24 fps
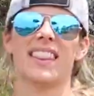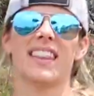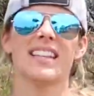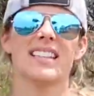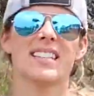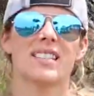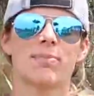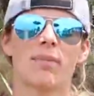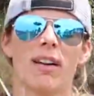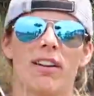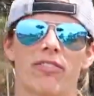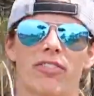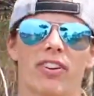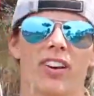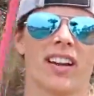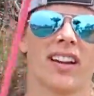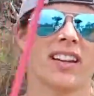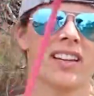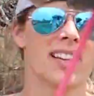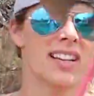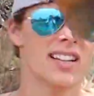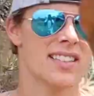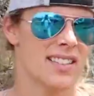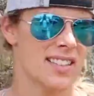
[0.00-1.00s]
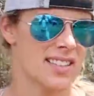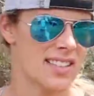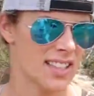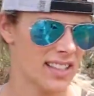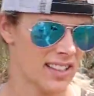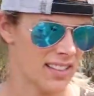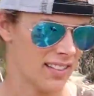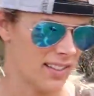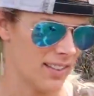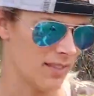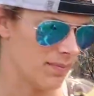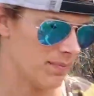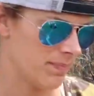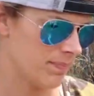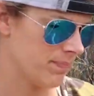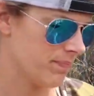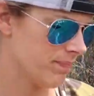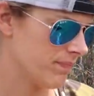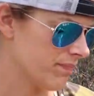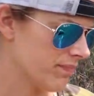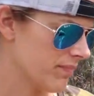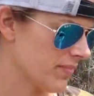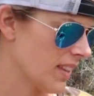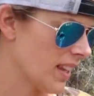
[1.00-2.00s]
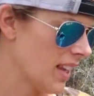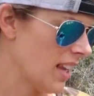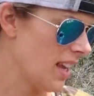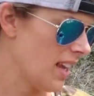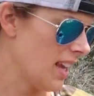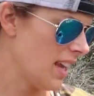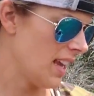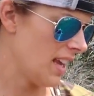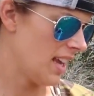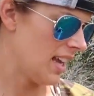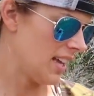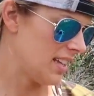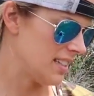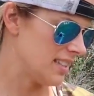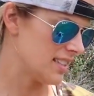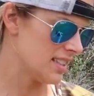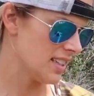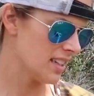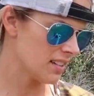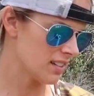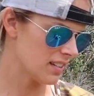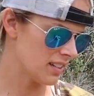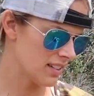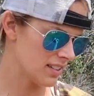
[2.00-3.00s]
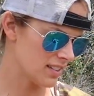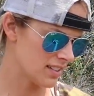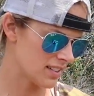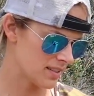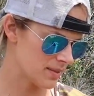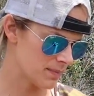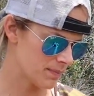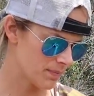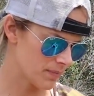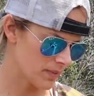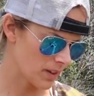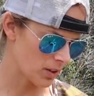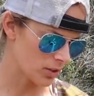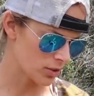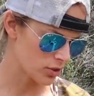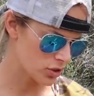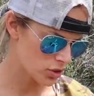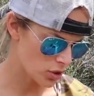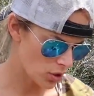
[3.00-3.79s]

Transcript: This, my friend, is a cichlid. And cichlids are